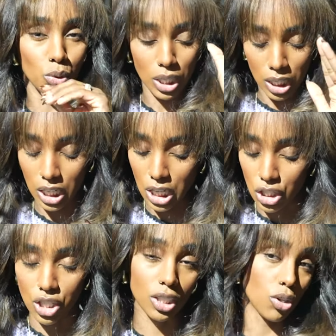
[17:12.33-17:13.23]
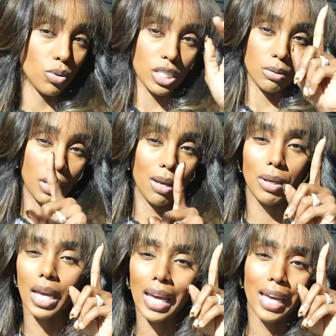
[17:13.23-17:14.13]
hit eject on this
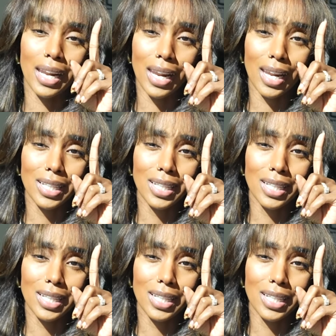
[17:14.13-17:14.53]
baby, and